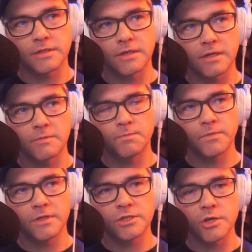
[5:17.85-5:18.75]

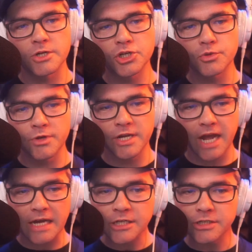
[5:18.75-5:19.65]
so much
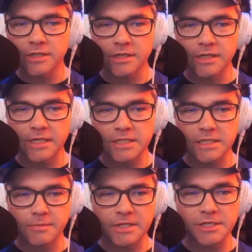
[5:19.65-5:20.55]
communication that needs to
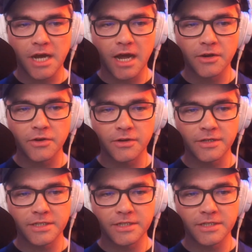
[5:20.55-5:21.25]
be done and